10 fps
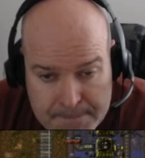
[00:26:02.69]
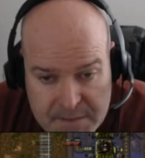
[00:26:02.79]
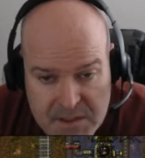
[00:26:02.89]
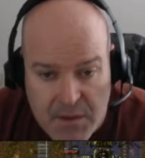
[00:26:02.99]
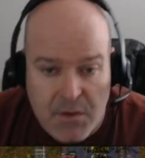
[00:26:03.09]

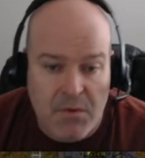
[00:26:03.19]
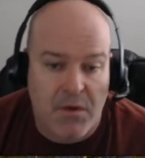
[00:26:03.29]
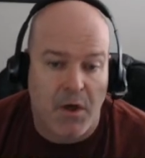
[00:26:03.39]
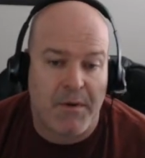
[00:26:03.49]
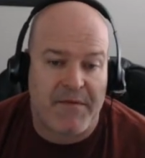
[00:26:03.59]
So,
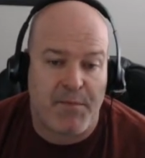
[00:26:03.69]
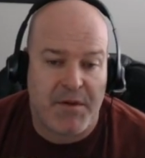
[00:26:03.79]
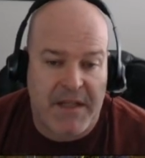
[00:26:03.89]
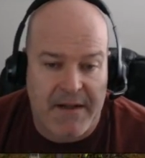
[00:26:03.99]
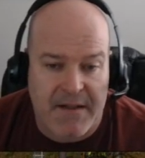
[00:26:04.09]
oh, we have to
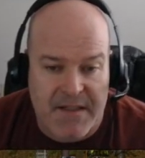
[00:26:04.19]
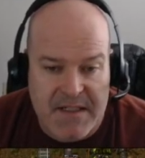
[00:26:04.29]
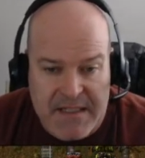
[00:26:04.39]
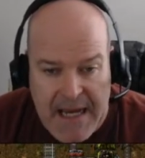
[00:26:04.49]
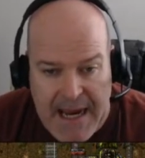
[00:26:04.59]
put that in a
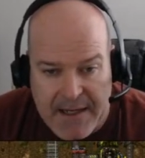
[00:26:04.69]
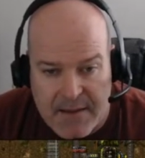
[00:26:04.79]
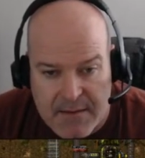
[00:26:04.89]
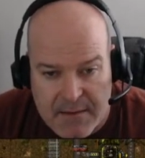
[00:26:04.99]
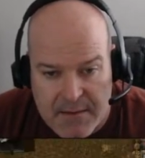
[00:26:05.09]
stack.